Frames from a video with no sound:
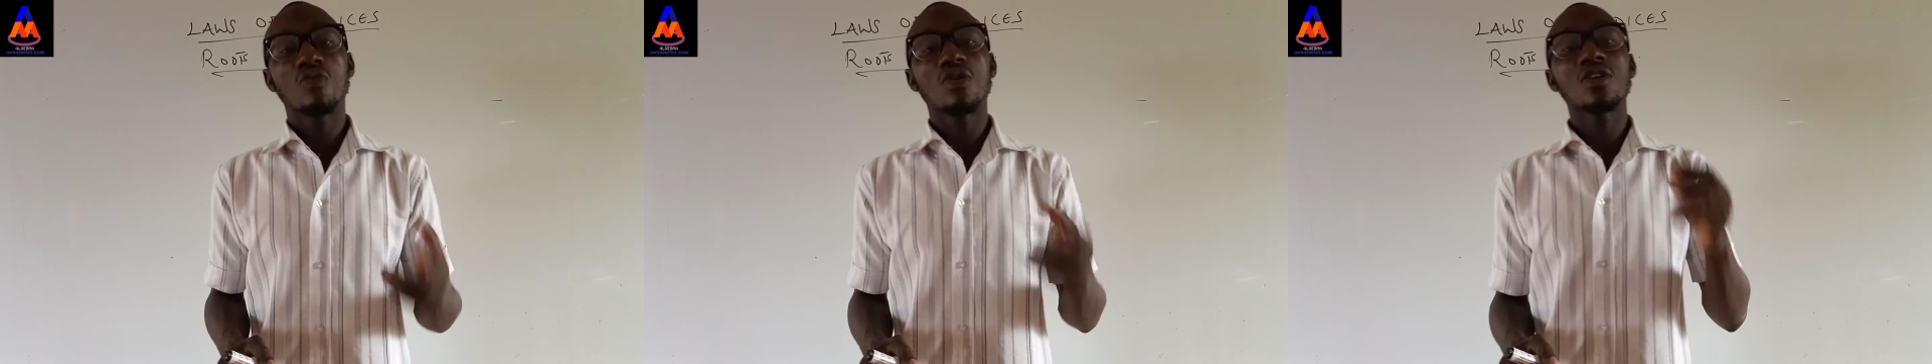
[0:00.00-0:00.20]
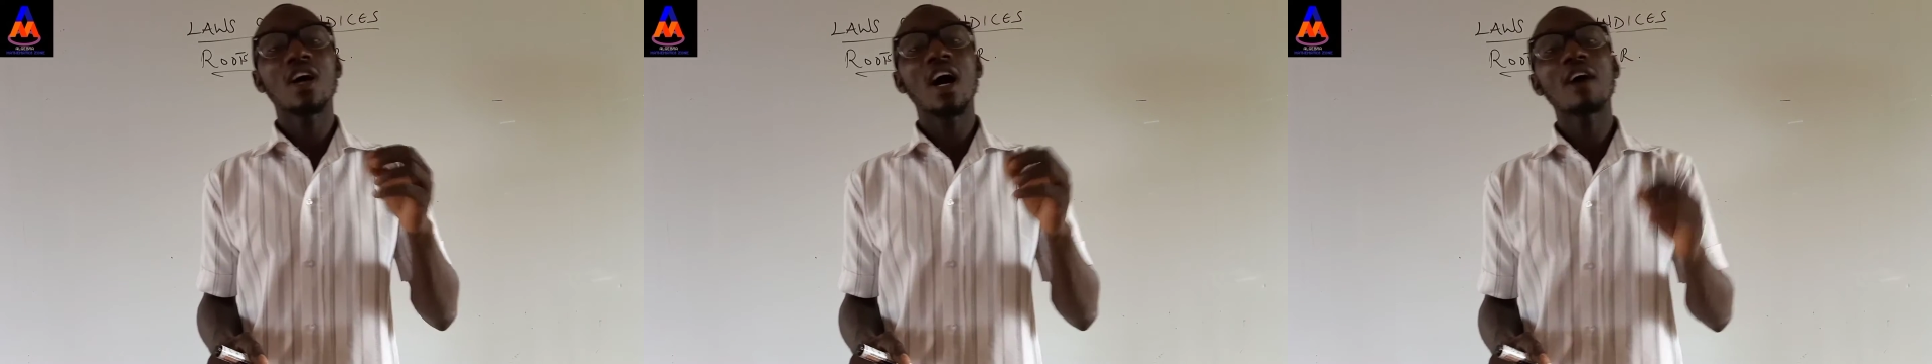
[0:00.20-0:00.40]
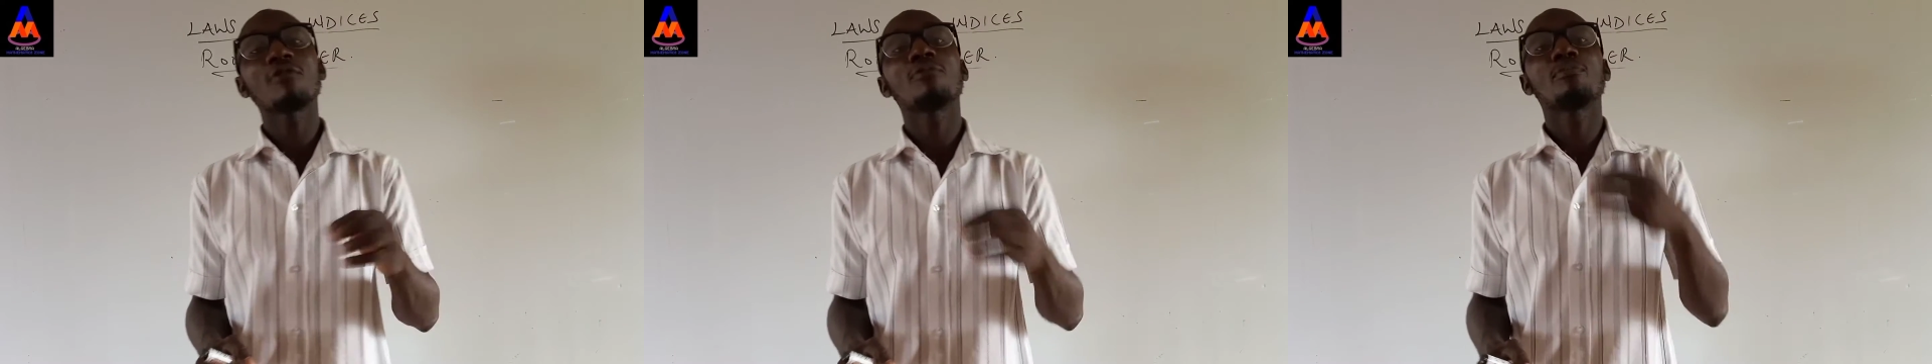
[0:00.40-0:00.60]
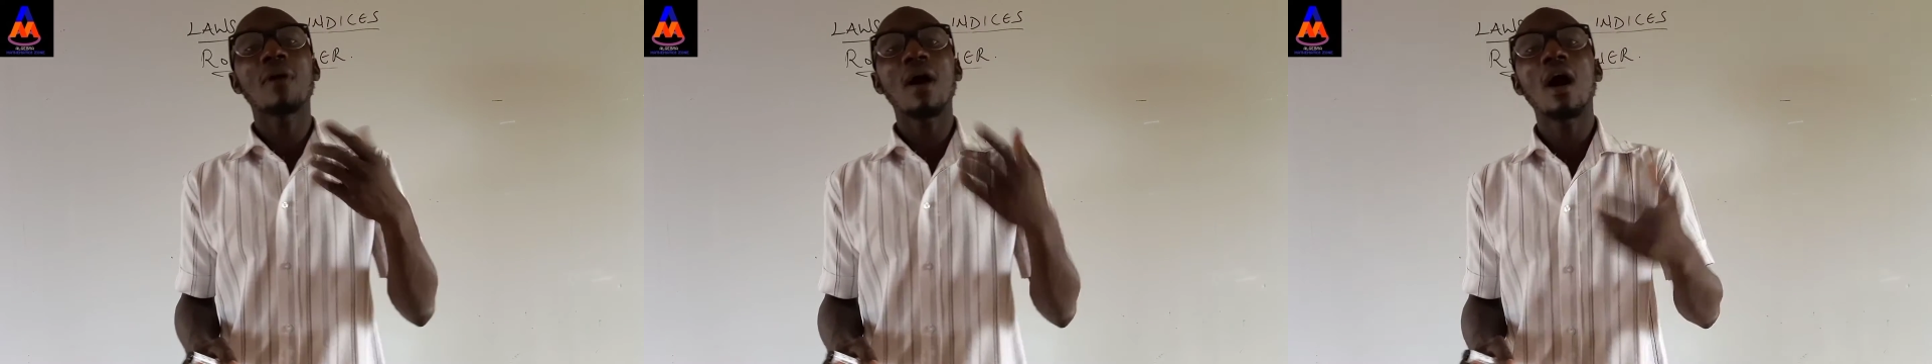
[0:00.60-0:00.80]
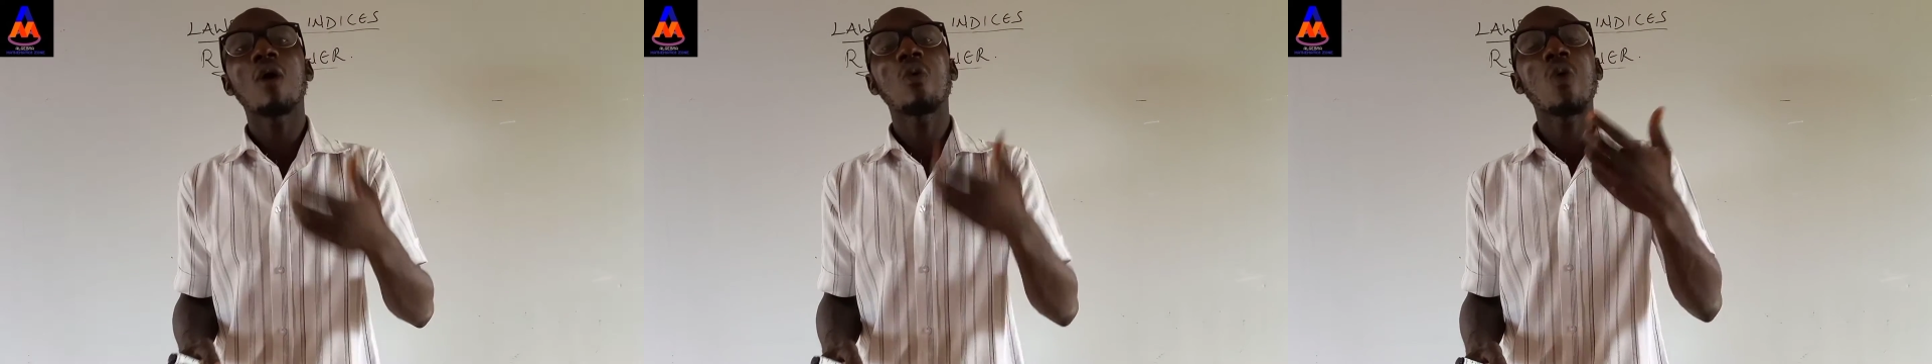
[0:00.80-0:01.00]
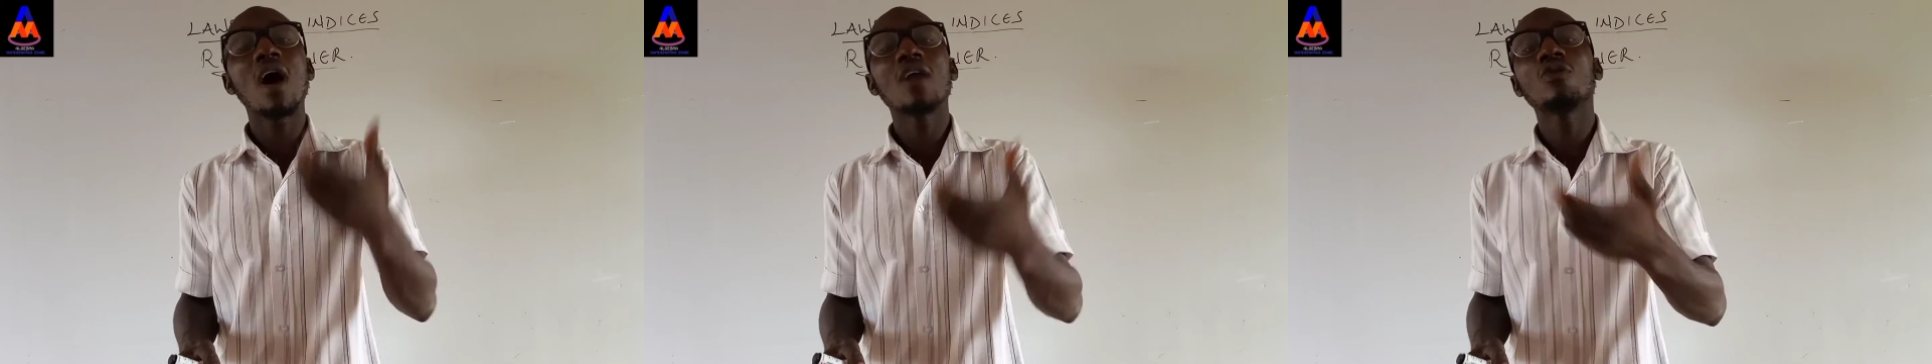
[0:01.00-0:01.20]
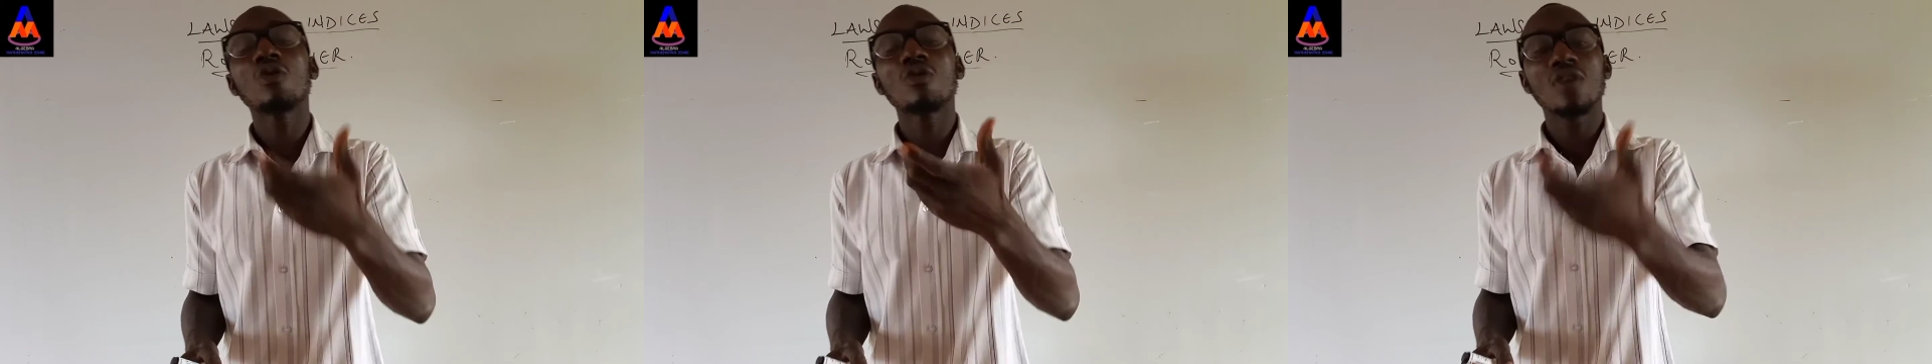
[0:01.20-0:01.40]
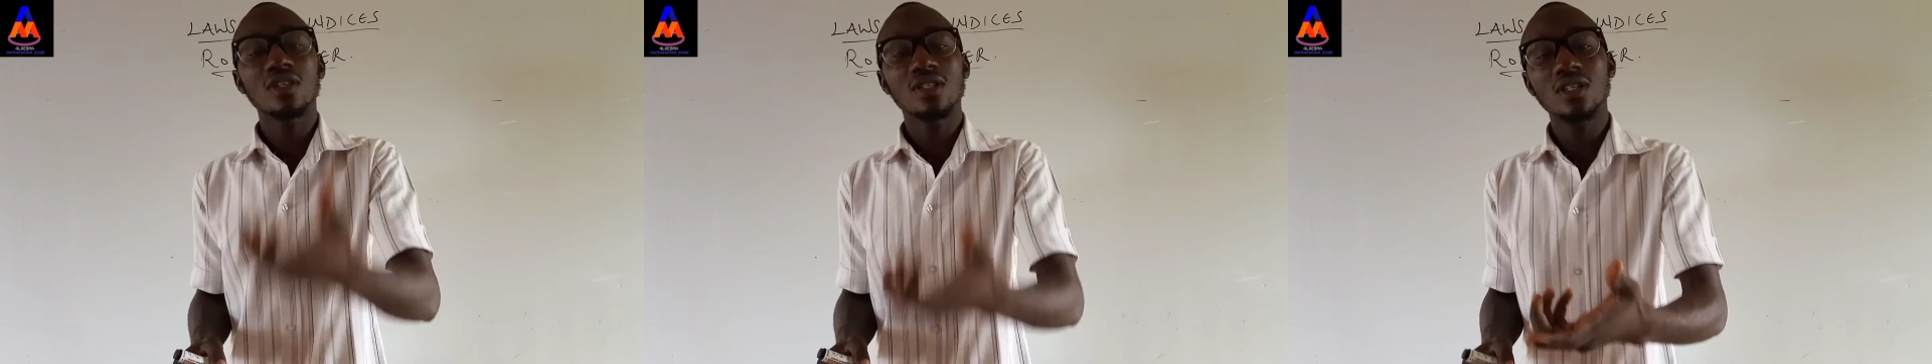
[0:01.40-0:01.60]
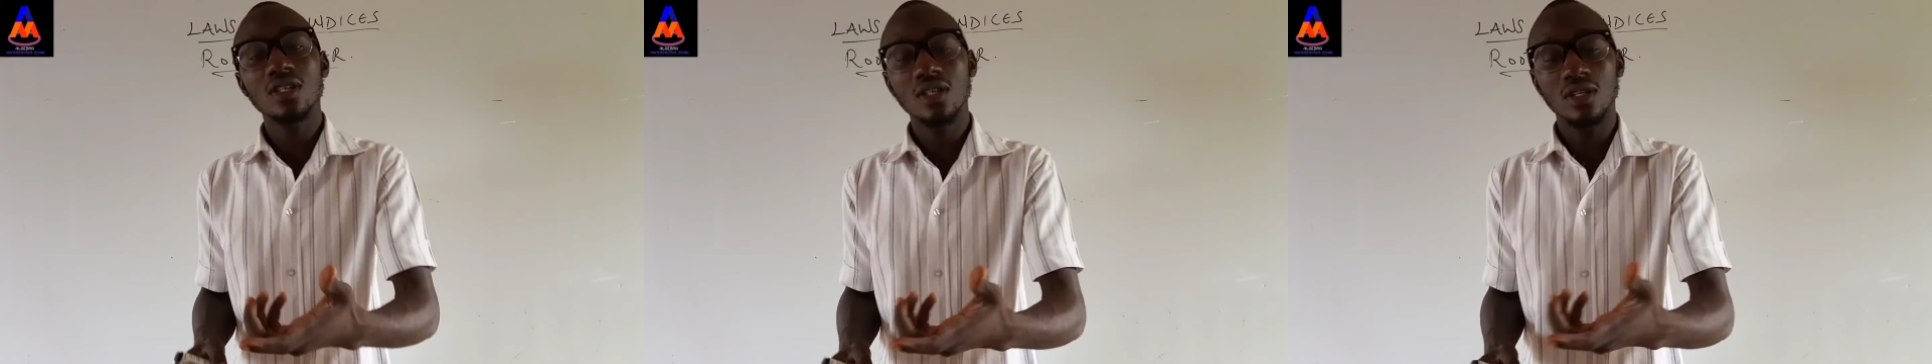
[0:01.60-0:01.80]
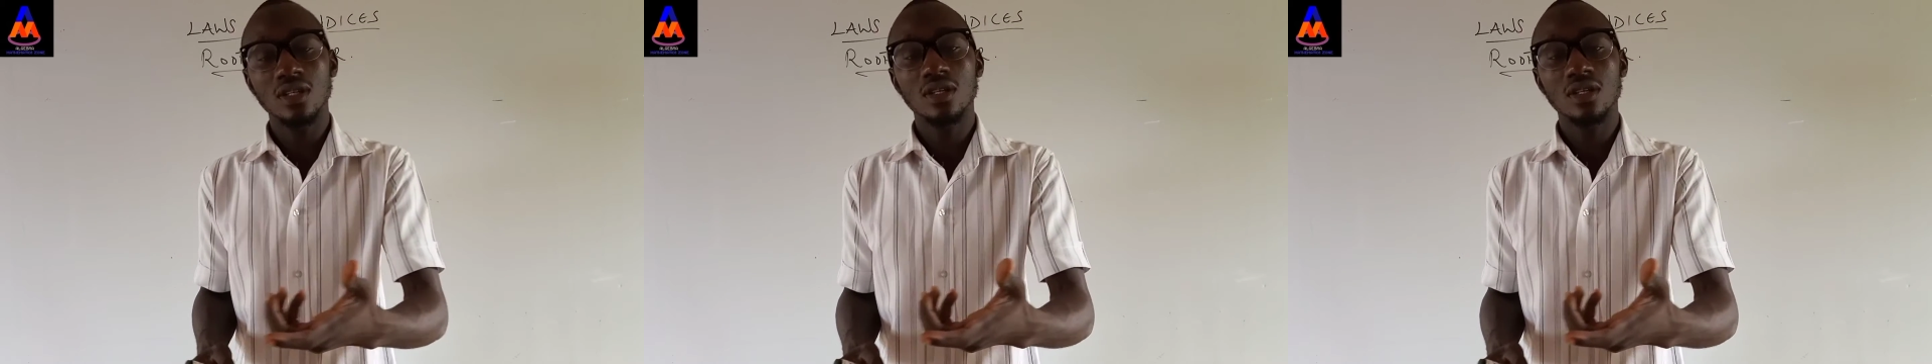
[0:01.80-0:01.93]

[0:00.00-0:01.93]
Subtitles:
When you have power 1 over 3,